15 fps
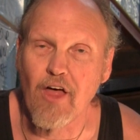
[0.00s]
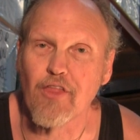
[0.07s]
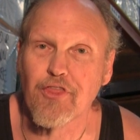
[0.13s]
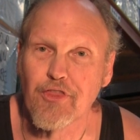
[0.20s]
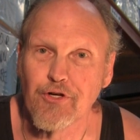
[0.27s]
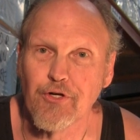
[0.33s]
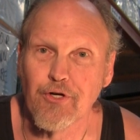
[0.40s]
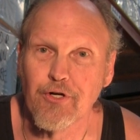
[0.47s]
the
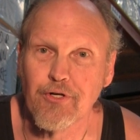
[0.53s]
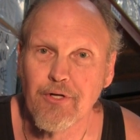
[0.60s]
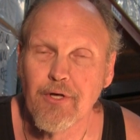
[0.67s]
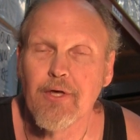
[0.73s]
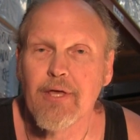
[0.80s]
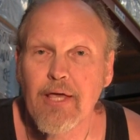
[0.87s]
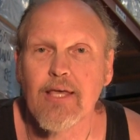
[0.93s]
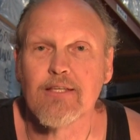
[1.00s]
third
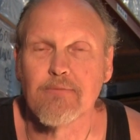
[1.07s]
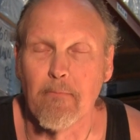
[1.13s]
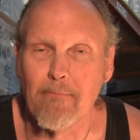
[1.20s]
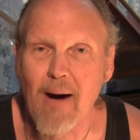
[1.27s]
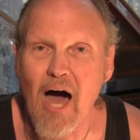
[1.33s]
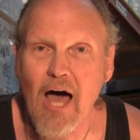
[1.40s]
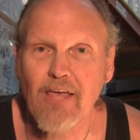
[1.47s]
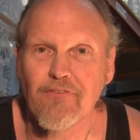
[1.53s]
is
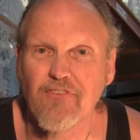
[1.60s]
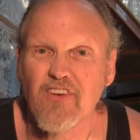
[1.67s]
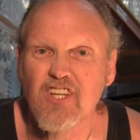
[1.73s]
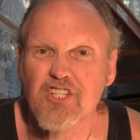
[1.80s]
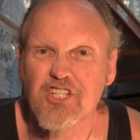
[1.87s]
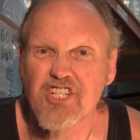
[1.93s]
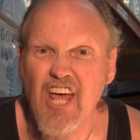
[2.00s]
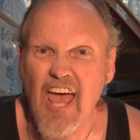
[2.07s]

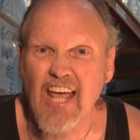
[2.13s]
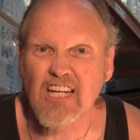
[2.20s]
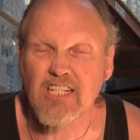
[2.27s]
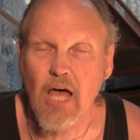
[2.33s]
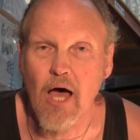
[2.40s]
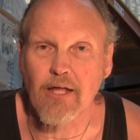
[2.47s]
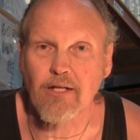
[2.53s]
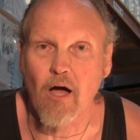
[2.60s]

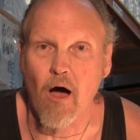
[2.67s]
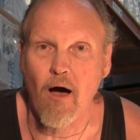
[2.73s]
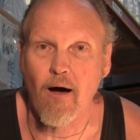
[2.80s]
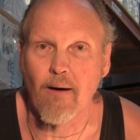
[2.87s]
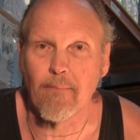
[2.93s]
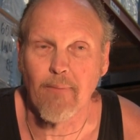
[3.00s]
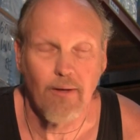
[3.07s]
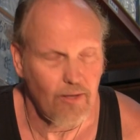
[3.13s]

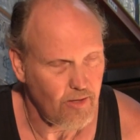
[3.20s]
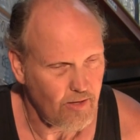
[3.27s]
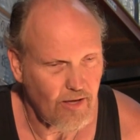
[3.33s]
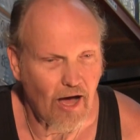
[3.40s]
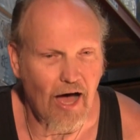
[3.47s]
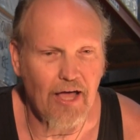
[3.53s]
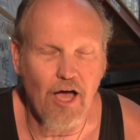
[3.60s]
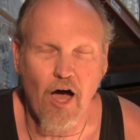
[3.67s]
myfishtank.com.
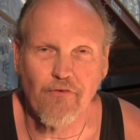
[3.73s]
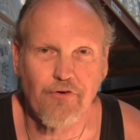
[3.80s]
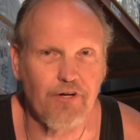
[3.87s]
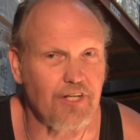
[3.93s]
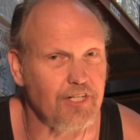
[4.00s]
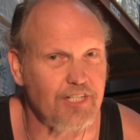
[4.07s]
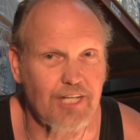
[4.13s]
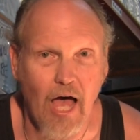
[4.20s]
I offer an
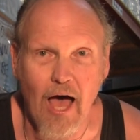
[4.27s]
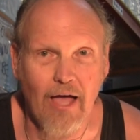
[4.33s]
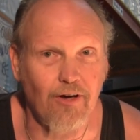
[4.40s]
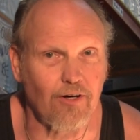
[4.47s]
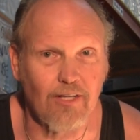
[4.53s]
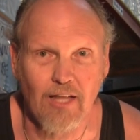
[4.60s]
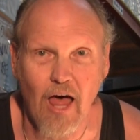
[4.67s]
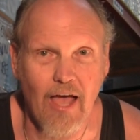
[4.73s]

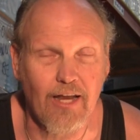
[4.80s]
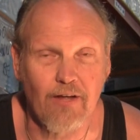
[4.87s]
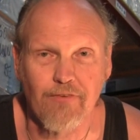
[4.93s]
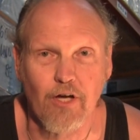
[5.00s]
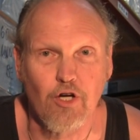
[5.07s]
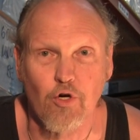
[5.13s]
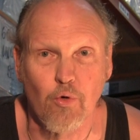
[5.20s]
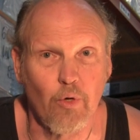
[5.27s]
entire line of
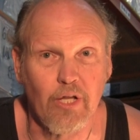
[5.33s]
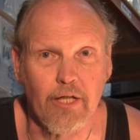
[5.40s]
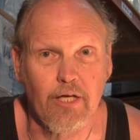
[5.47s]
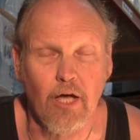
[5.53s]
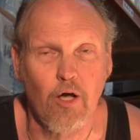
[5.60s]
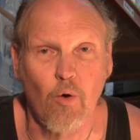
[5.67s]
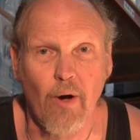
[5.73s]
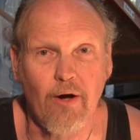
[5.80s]
acrylic
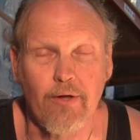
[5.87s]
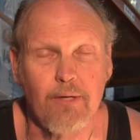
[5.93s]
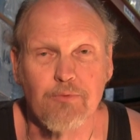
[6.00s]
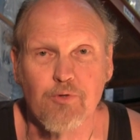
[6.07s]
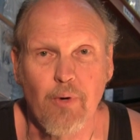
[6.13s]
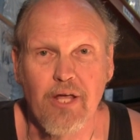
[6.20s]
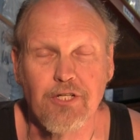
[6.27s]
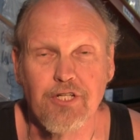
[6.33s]

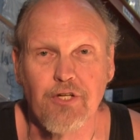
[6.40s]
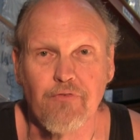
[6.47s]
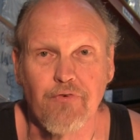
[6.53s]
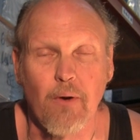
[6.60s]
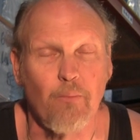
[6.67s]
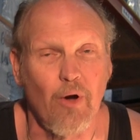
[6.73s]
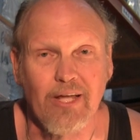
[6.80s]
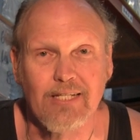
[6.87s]
aquariums ranging
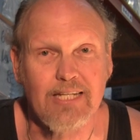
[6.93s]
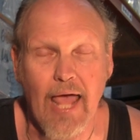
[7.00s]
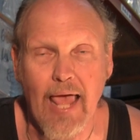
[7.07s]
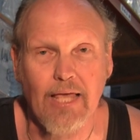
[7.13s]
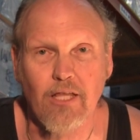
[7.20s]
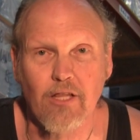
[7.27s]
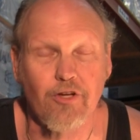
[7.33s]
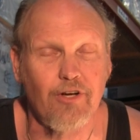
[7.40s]
from
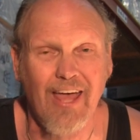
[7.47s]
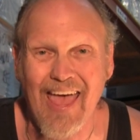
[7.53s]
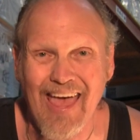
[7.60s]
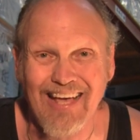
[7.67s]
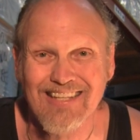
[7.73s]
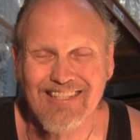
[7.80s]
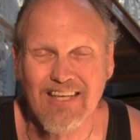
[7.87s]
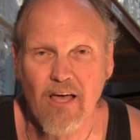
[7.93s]
rectangular to
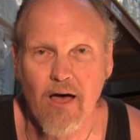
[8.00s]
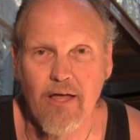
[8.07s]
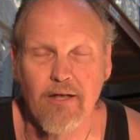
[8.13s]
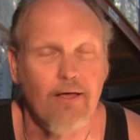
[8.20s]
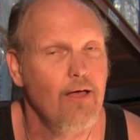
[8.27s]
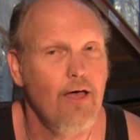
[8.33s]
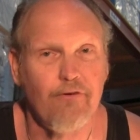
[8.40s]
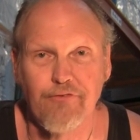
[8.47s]
hexagon,
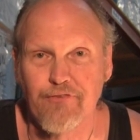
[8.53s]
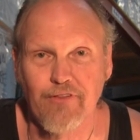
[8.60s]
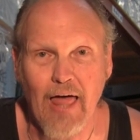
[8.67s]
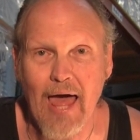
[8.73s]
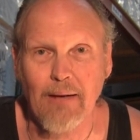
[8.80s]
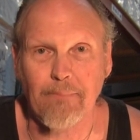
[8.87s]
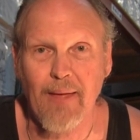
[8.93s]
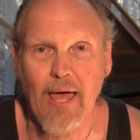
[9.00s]

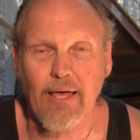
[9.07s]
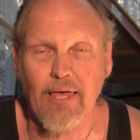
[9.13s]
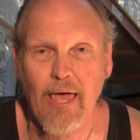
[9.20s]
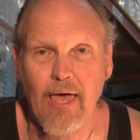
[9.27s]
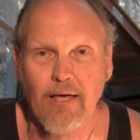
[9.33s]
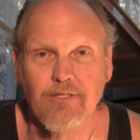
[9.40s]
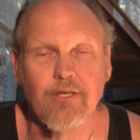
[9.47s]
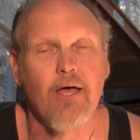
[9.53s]
flatback
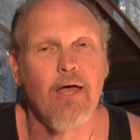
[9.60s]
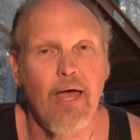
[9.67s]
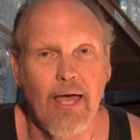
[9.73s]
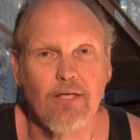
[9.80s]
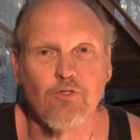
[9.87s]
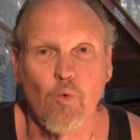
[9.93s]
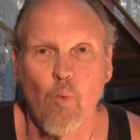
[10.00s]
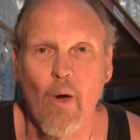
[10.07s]
hex,
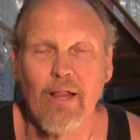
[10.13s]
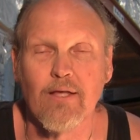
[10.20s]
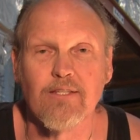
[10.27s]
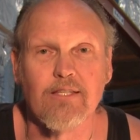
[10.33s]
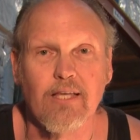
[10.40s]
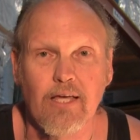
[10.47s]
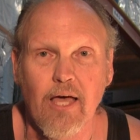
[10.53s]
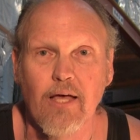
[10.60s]
as well
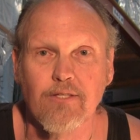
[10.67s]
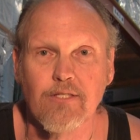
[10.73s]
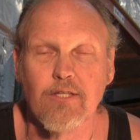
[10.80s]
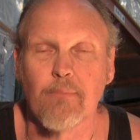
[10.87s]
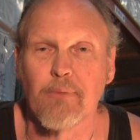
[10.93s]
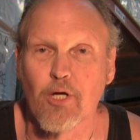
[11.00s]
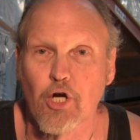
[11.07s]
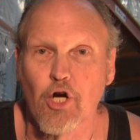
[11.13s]
as the
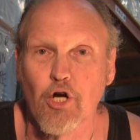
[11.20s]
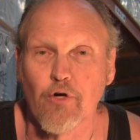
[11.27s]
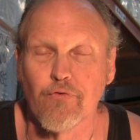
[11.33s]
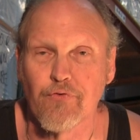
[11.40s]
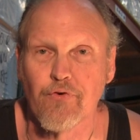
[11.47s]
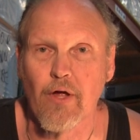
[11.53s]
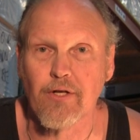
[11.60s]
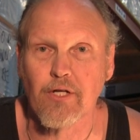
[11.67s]
custom curve
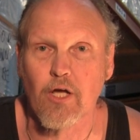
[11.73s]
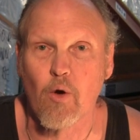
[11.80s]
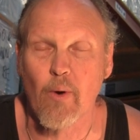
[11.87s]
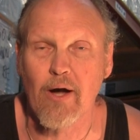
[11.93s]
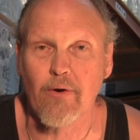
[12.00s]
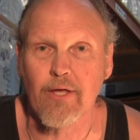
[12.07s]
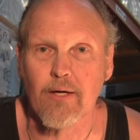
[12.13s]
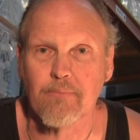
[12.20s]
front
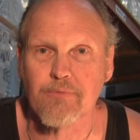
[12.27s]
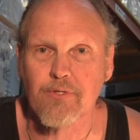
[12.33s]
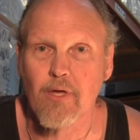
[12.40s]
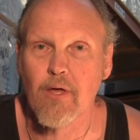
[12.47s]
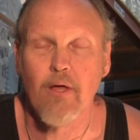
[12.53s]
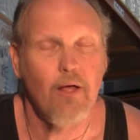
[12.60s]
aquariums.